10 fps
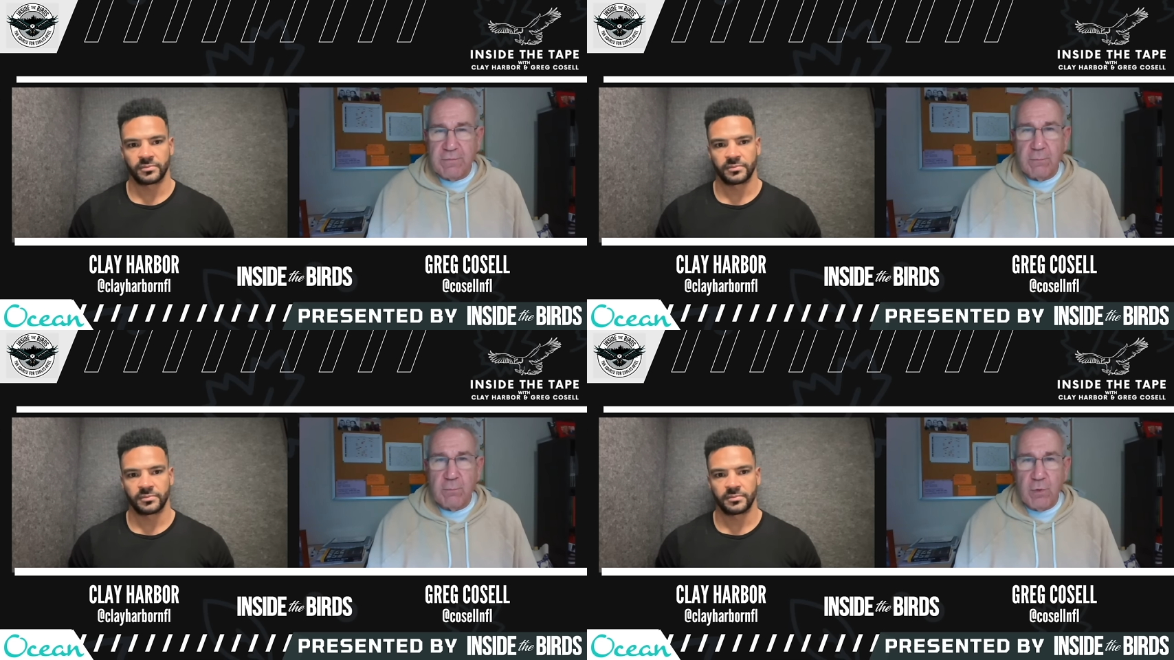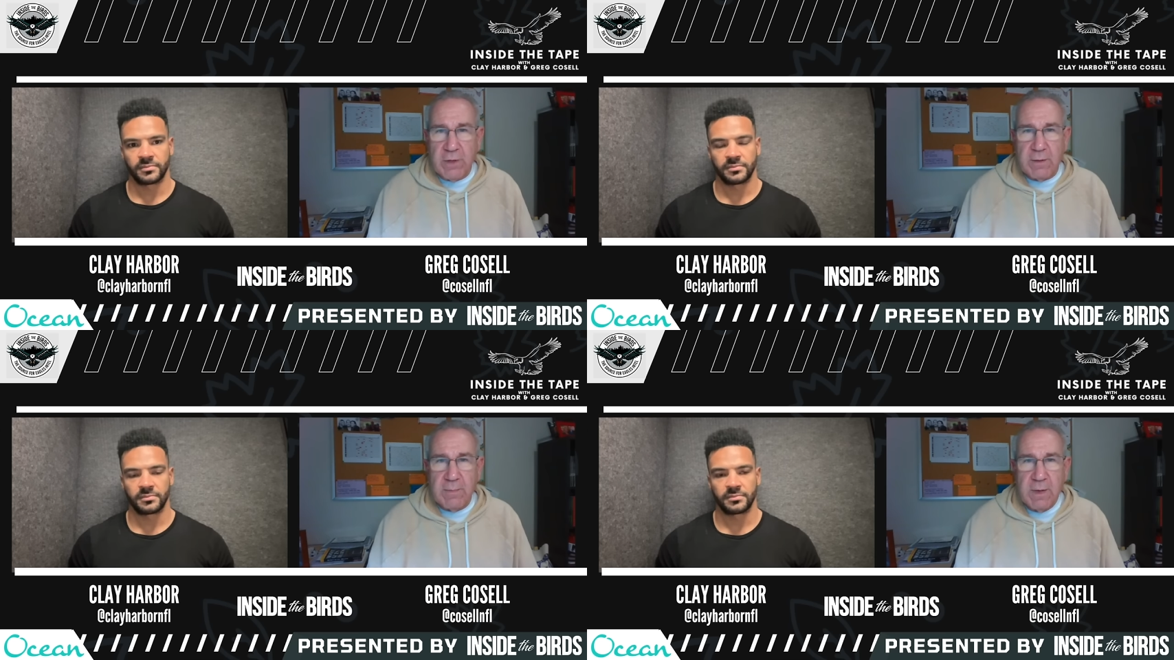Speaker 1: some
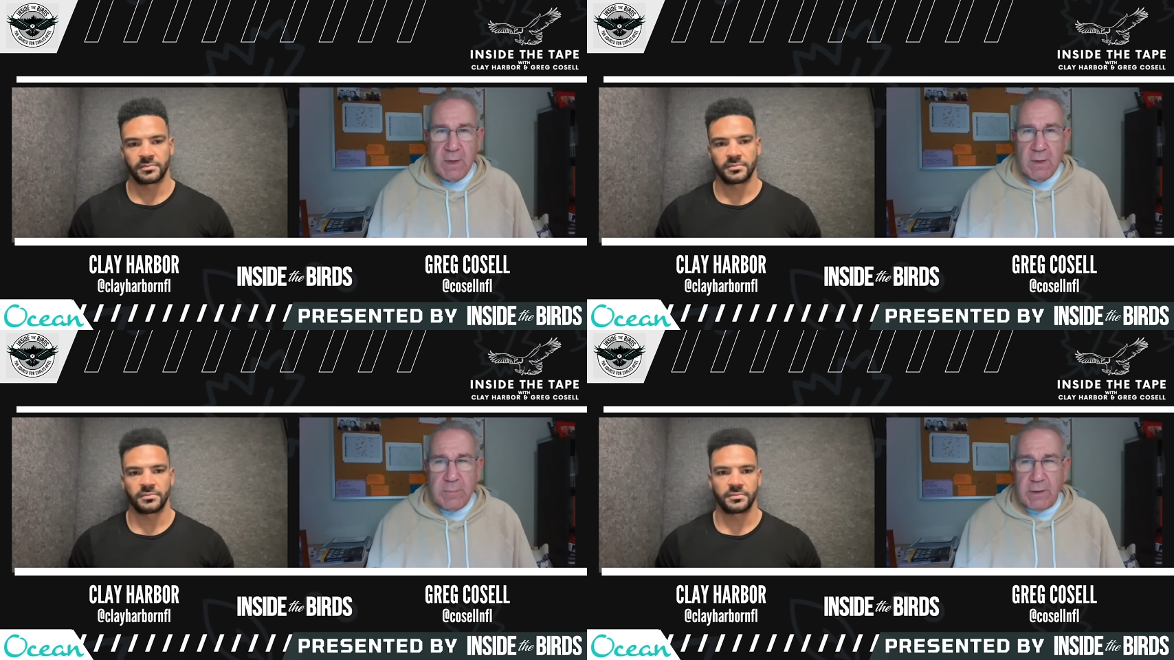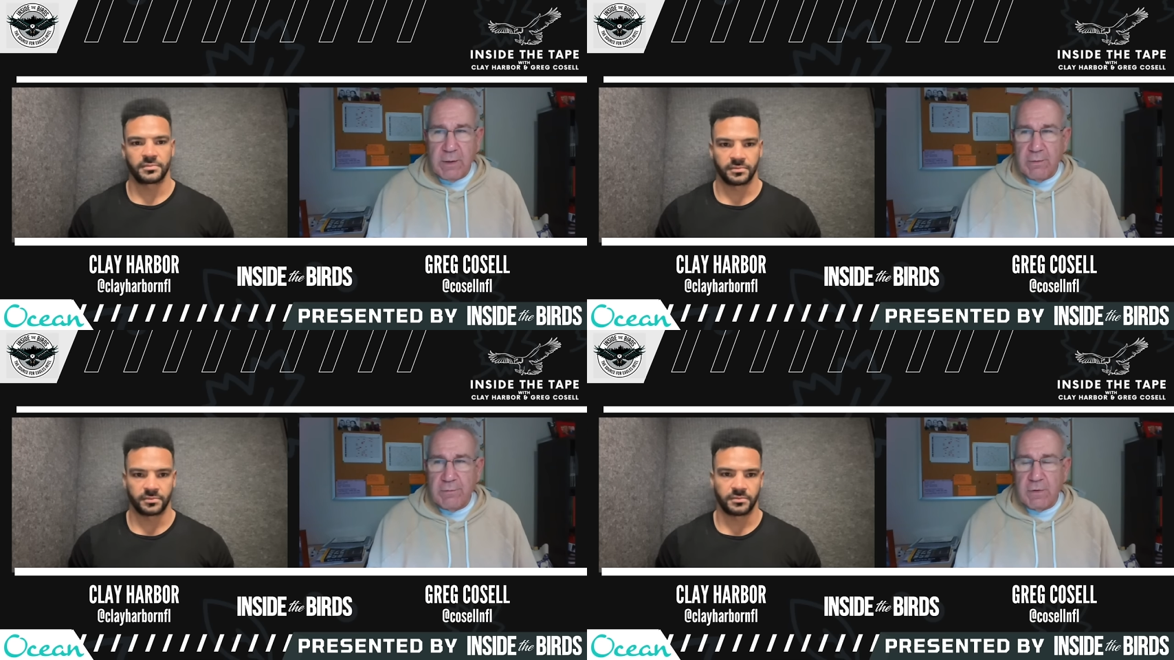rhythm
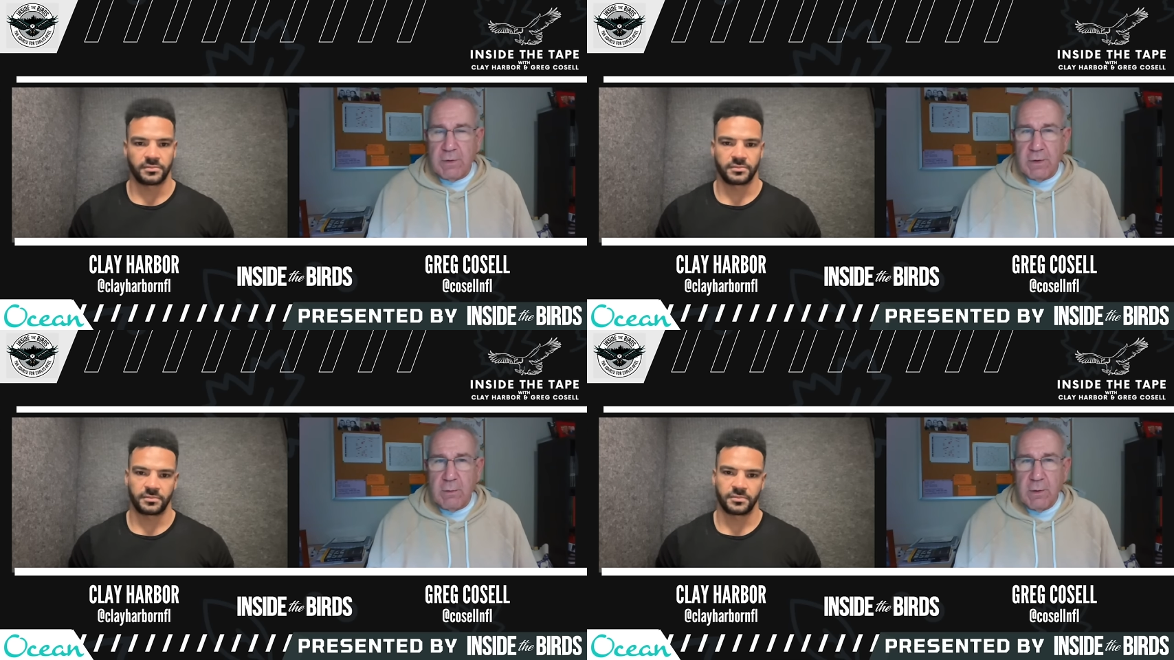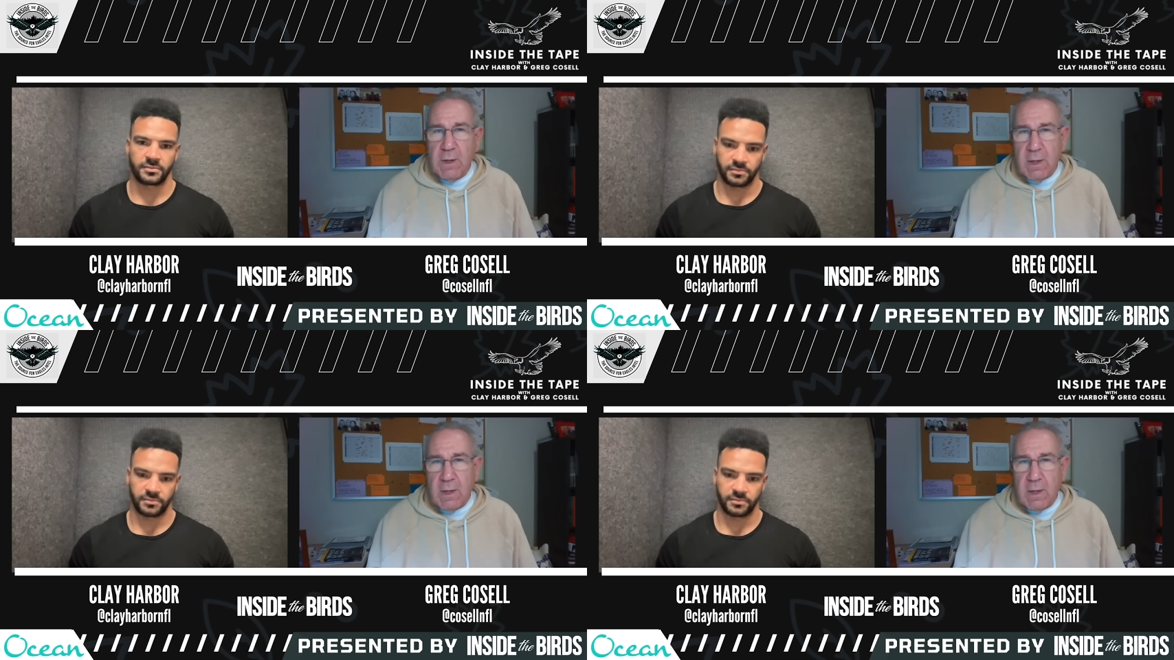because, you know,